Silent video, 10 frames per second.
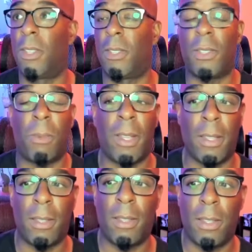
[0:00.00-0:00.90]
This is
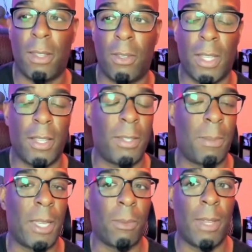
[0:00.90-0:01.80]
what you can
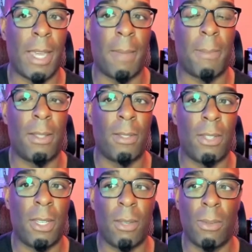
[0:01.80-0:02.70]
expect will happen
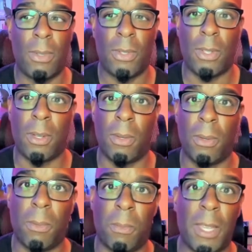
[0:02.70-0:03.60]
to you.
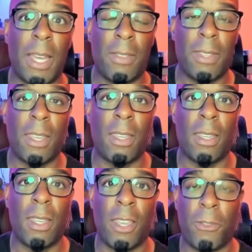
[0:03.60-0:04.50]
So, but I think
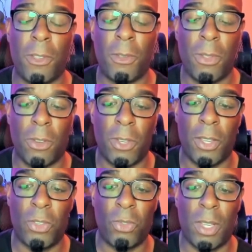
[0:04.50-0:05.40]
if you know your
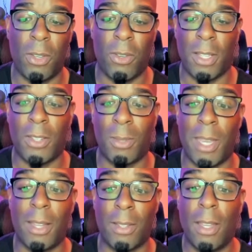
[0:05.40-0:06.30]
history, you can
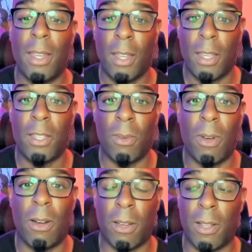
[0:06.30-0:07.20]
expect you
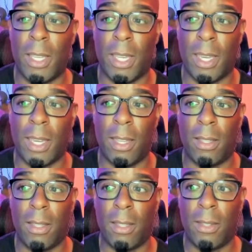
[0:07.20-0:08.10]
are going to get
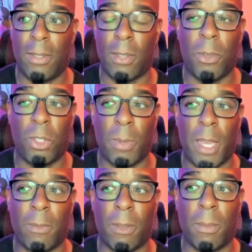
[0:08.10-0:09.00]
some
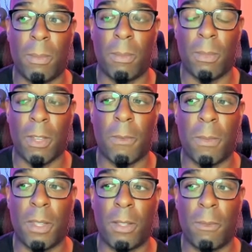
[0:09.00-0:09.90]
pushback from
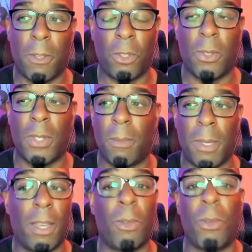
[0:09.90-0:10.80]
government officials,
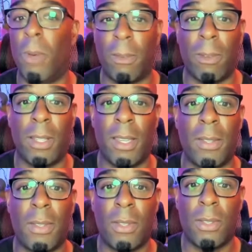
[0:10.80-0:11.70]
FBI, whoever it is.